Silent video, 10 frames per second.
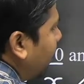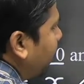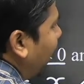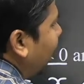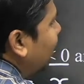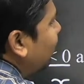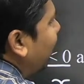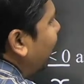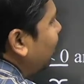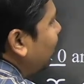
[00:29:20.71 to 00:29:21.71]
Minus
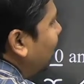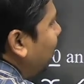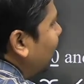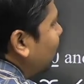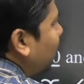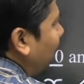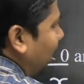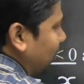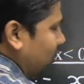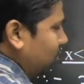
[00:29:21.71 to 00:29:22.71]
x and plus y
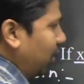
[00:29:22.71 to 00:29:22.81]
lies.